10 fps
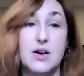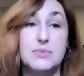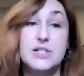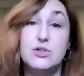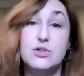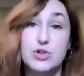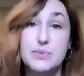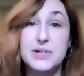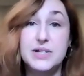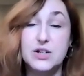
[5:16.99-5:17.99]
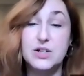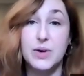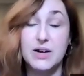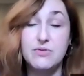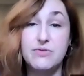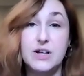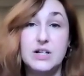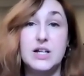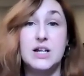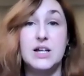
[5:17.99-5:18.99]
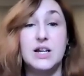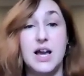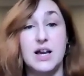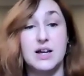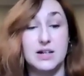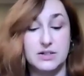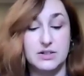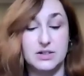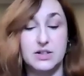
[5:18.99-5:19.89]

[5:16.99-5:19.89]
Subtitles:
distributing grant funding and